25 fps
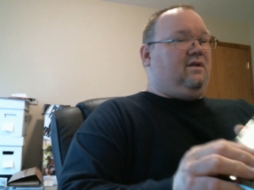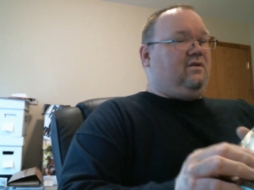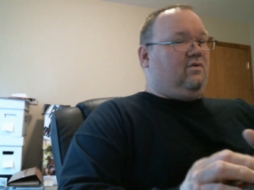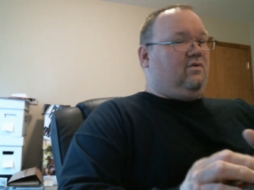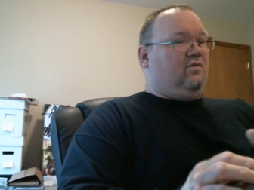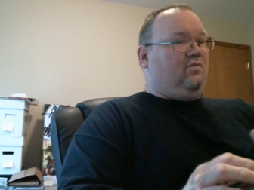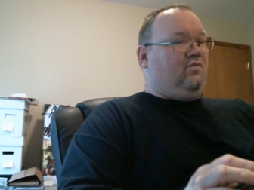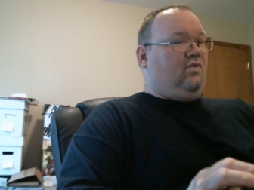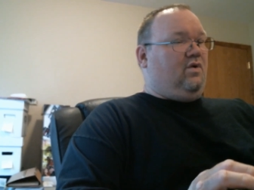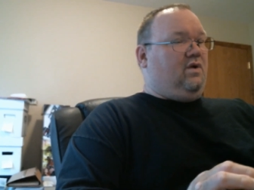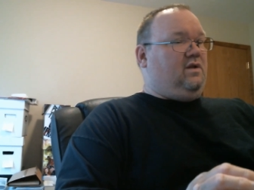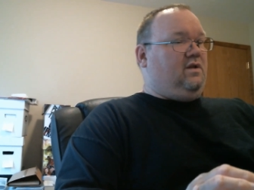will
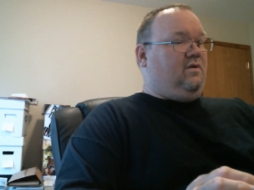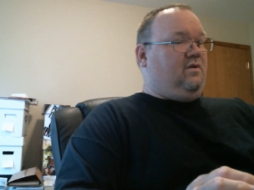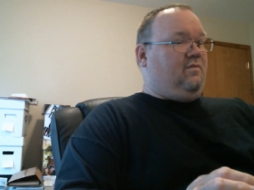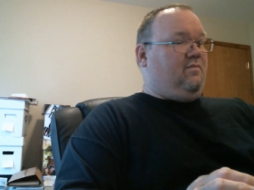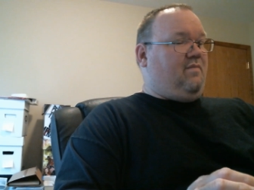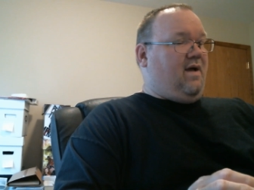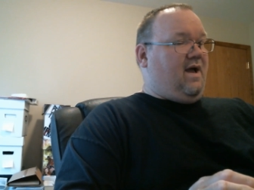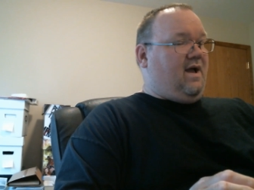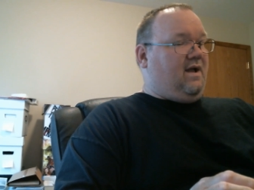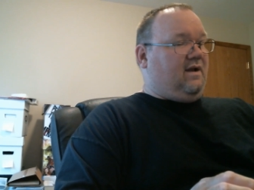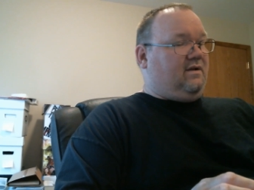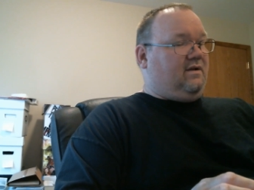bring you
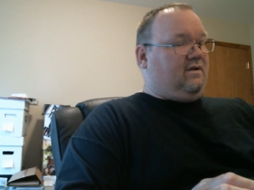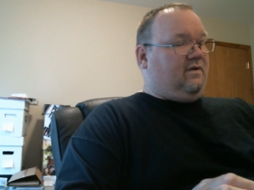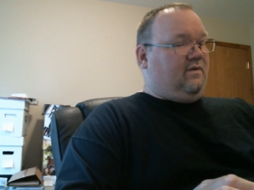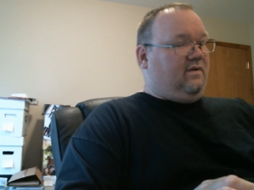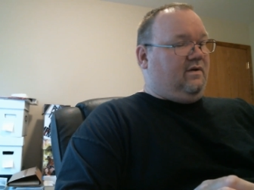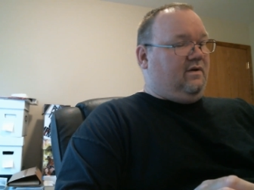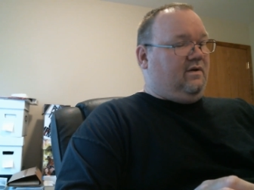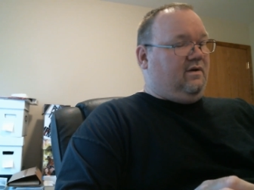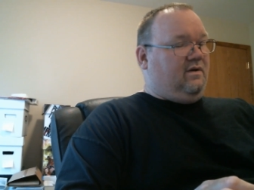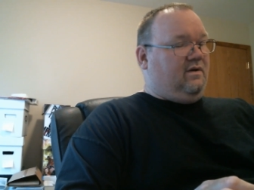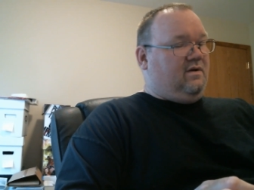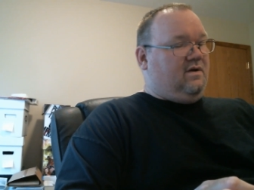back to
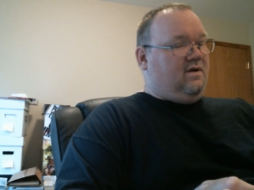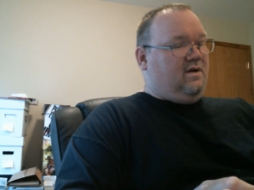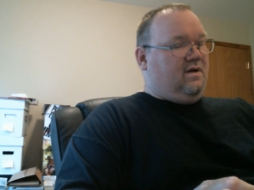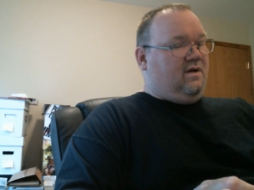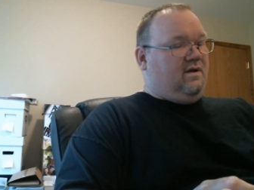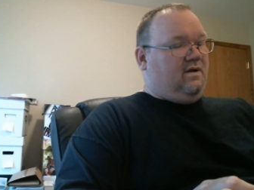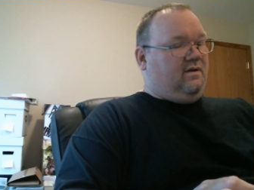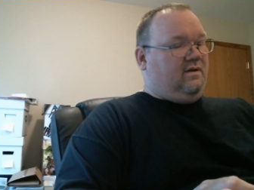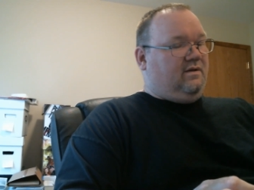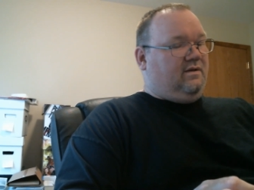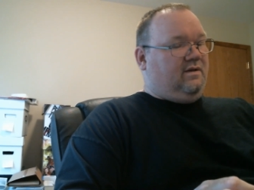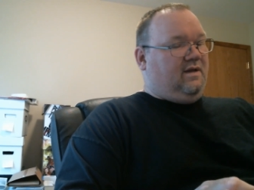the
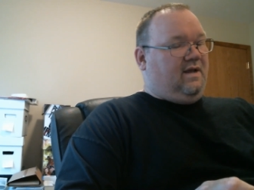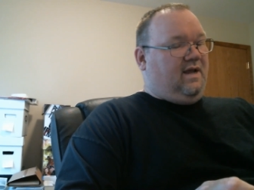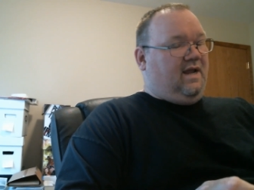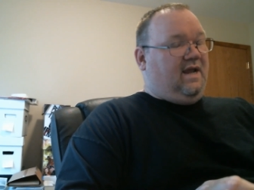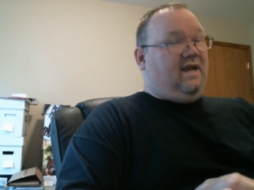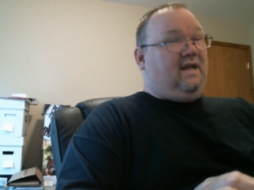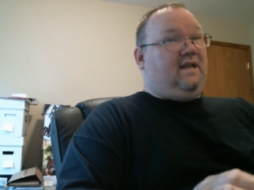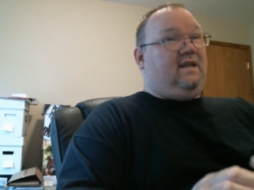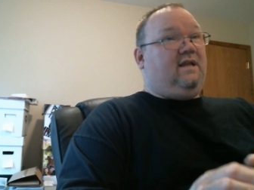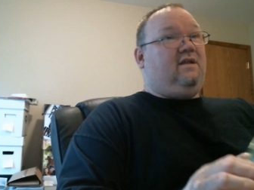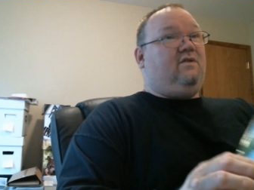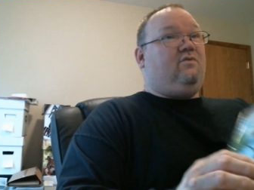the
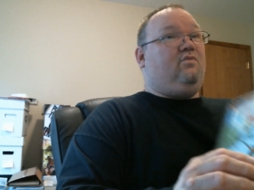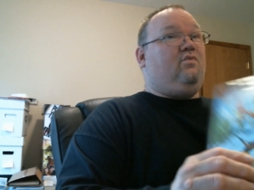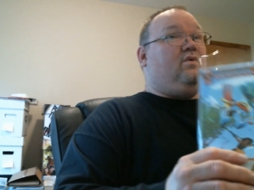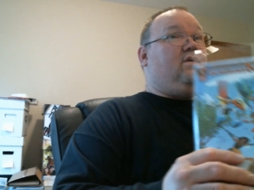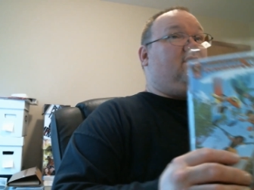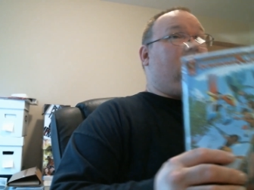80s when